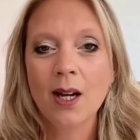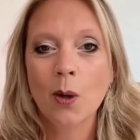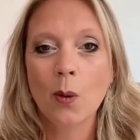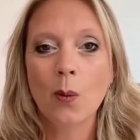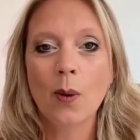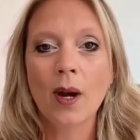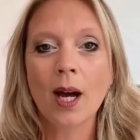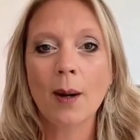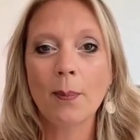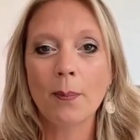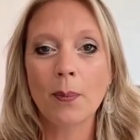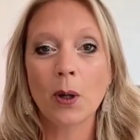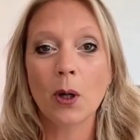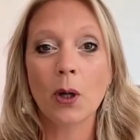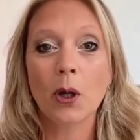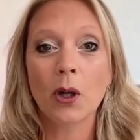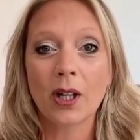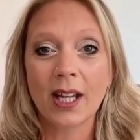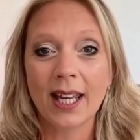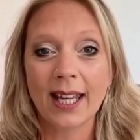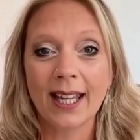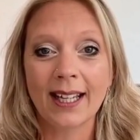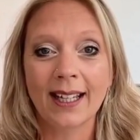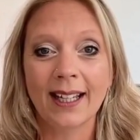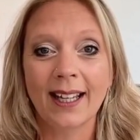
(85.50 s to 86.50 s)
we are
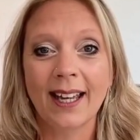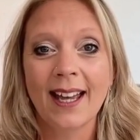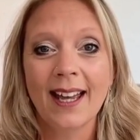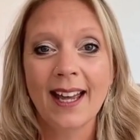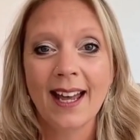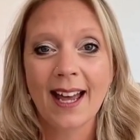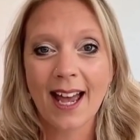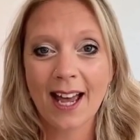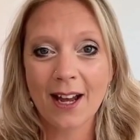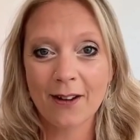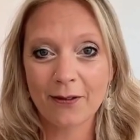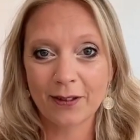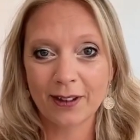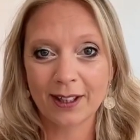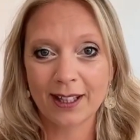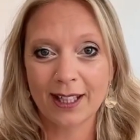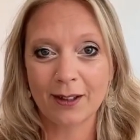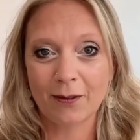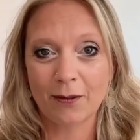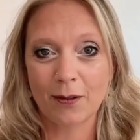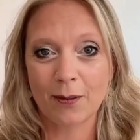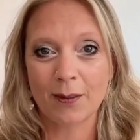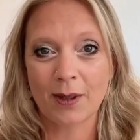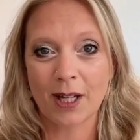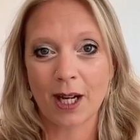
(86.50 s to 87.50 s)
blocking
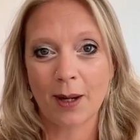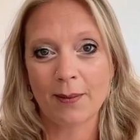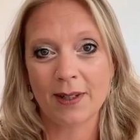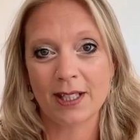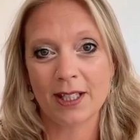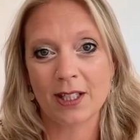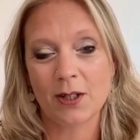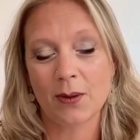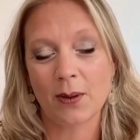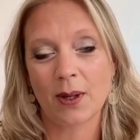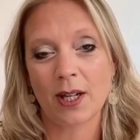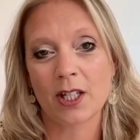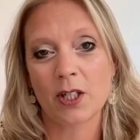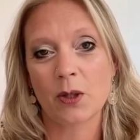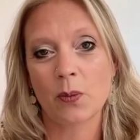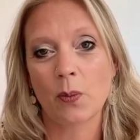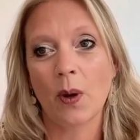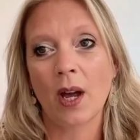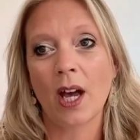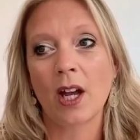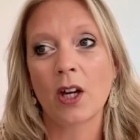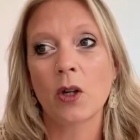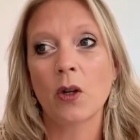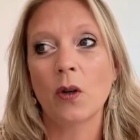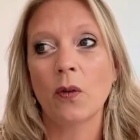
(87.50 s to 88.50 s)
everything from coming to us.
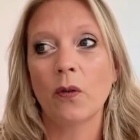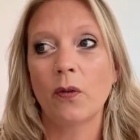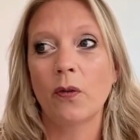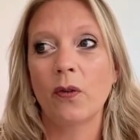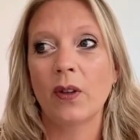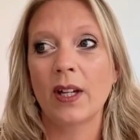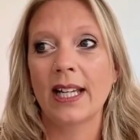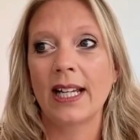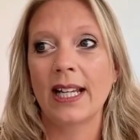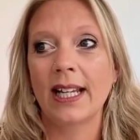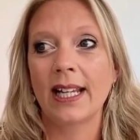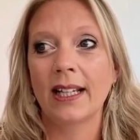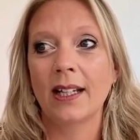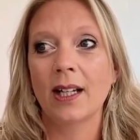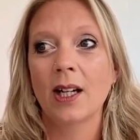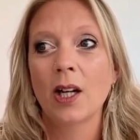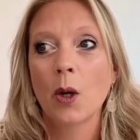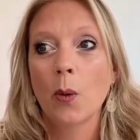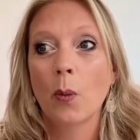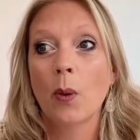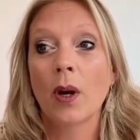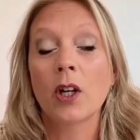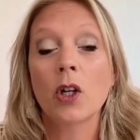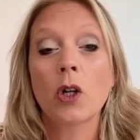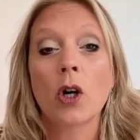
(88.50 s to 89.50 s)
We are not
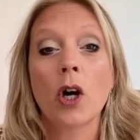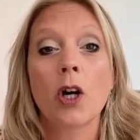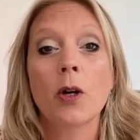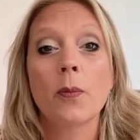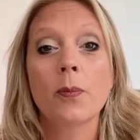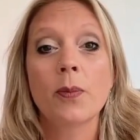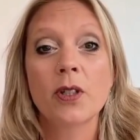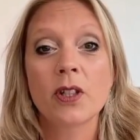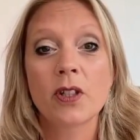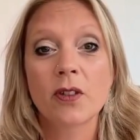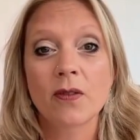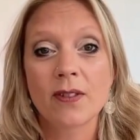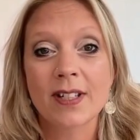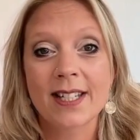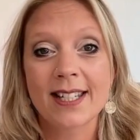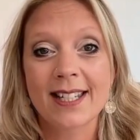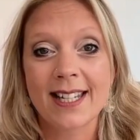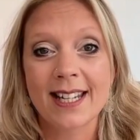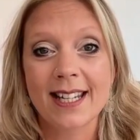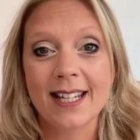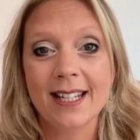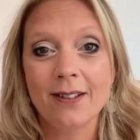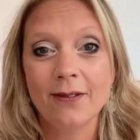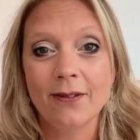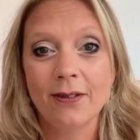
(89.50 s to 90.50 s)
open to
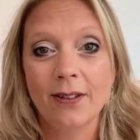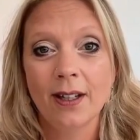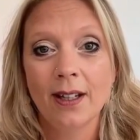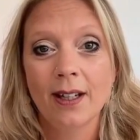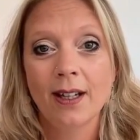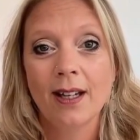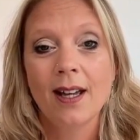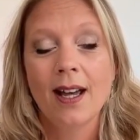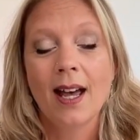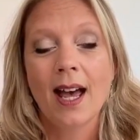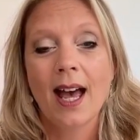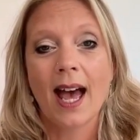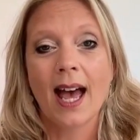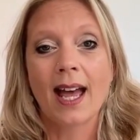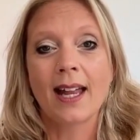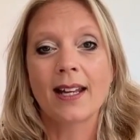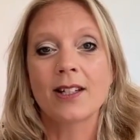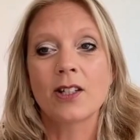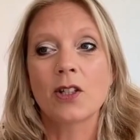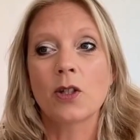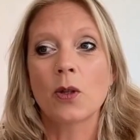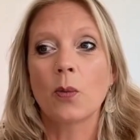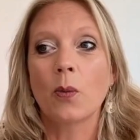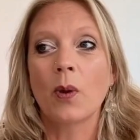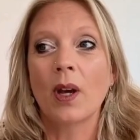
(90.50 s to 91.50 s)
receive,
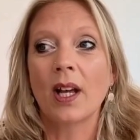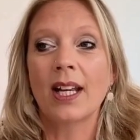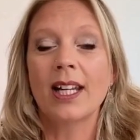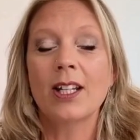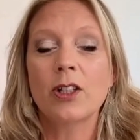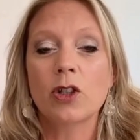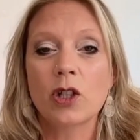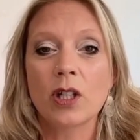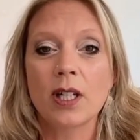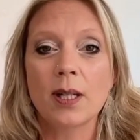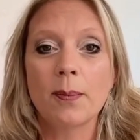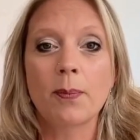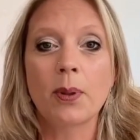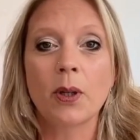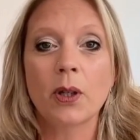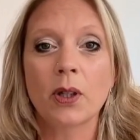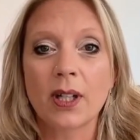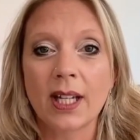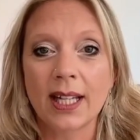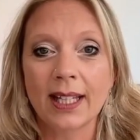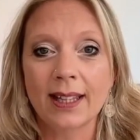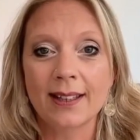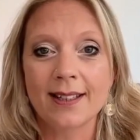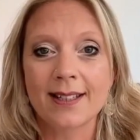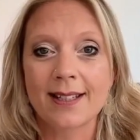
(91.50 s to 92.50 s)
and we are literally
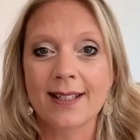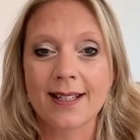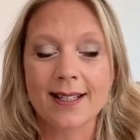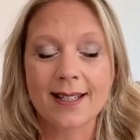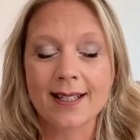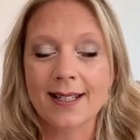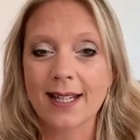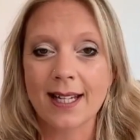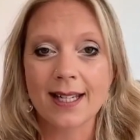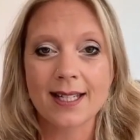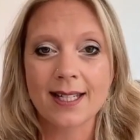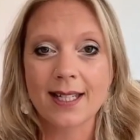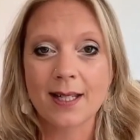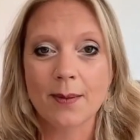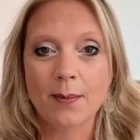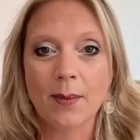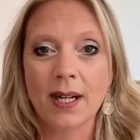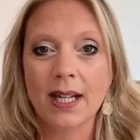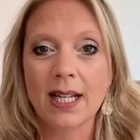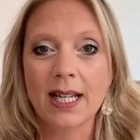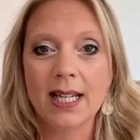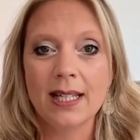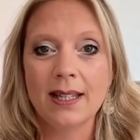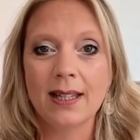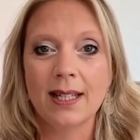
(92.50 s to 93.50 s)
blocking the success, the
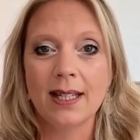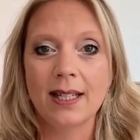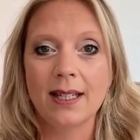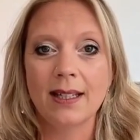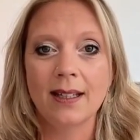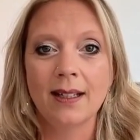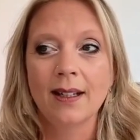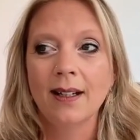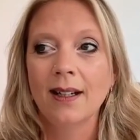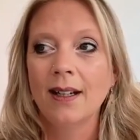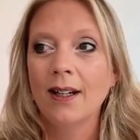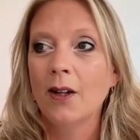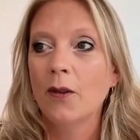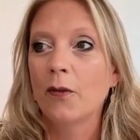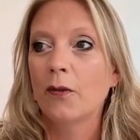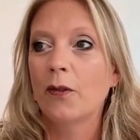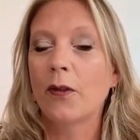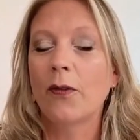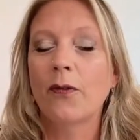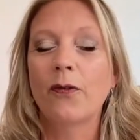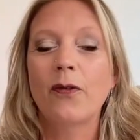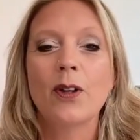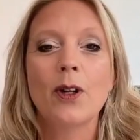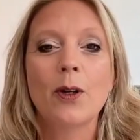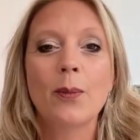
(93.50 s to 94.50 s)
money, the
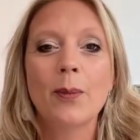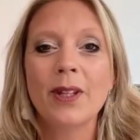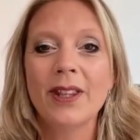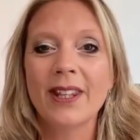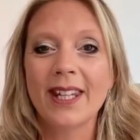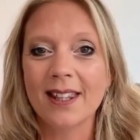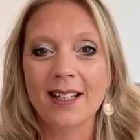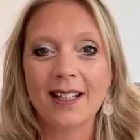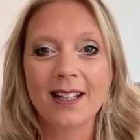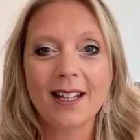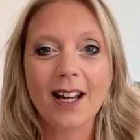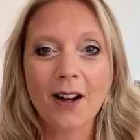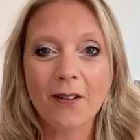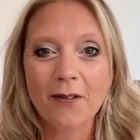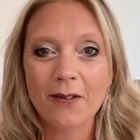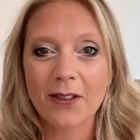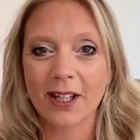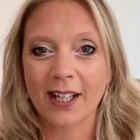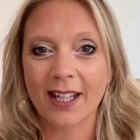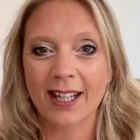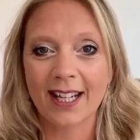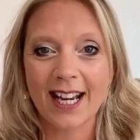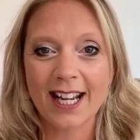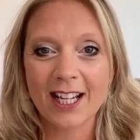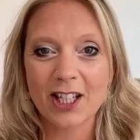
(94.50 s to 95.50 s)
fulfillment, the love, the
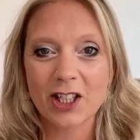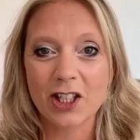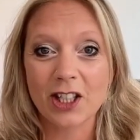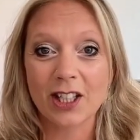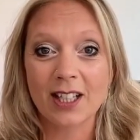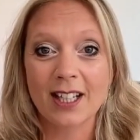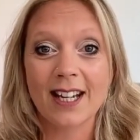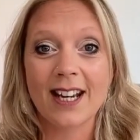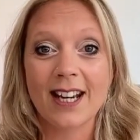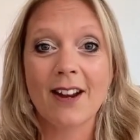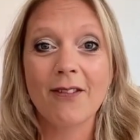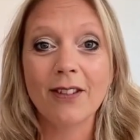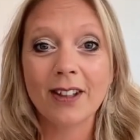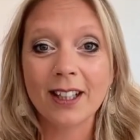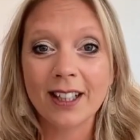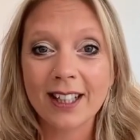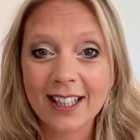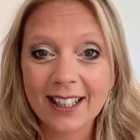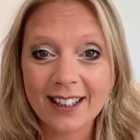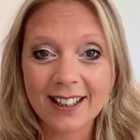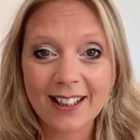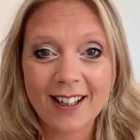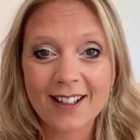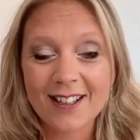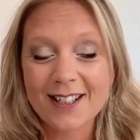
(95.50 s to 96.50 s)
connection, and
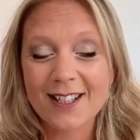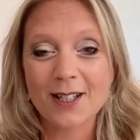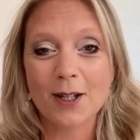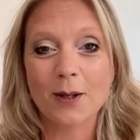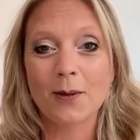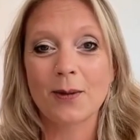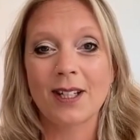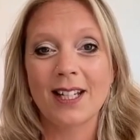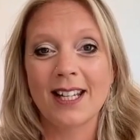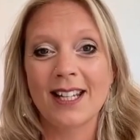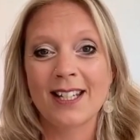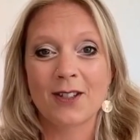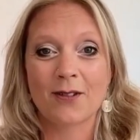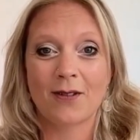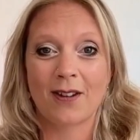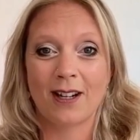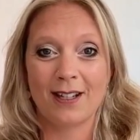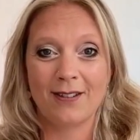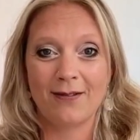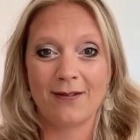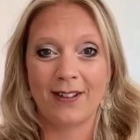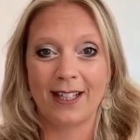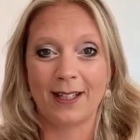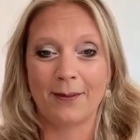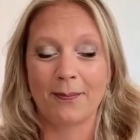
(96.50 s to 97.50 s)
everything that our soul is
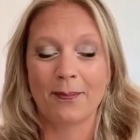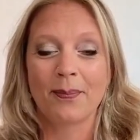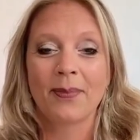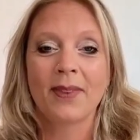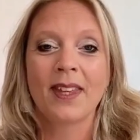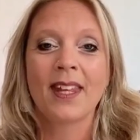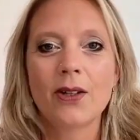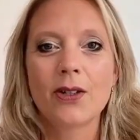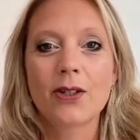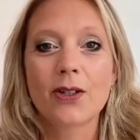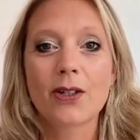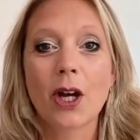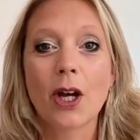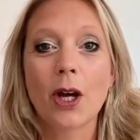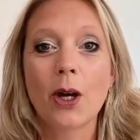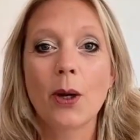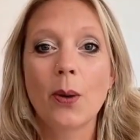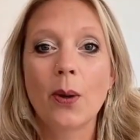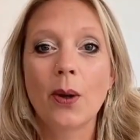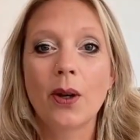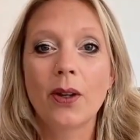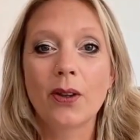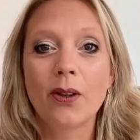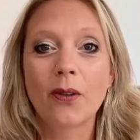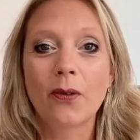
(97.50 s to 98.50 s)
craving.
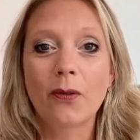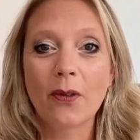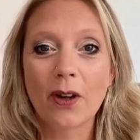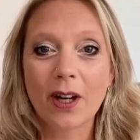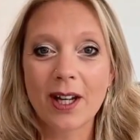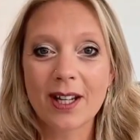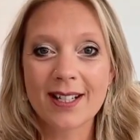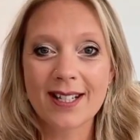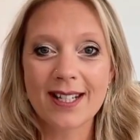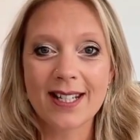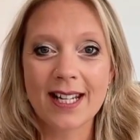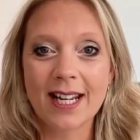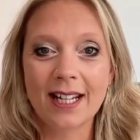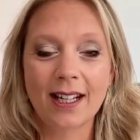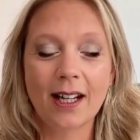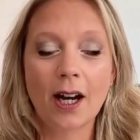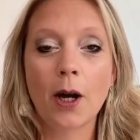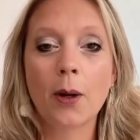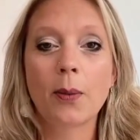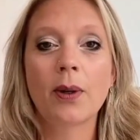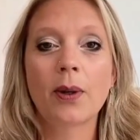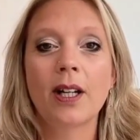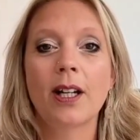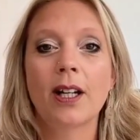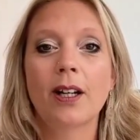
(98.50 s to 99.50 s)
So the first thing
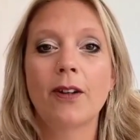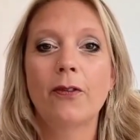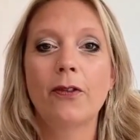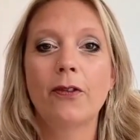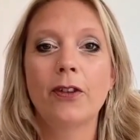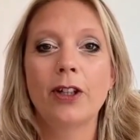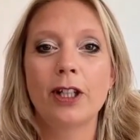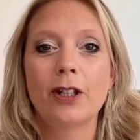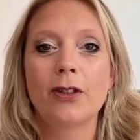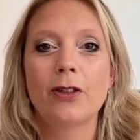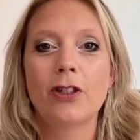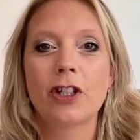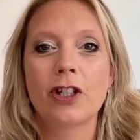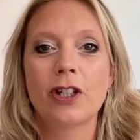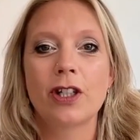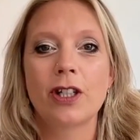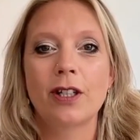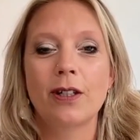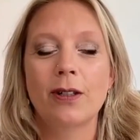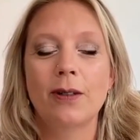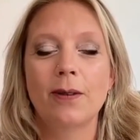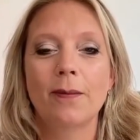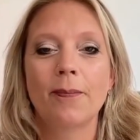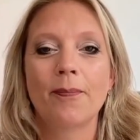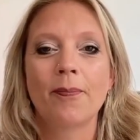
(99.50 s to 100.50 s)
I would love for you to
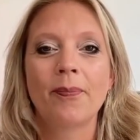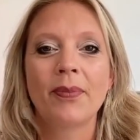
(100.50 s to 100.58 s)
do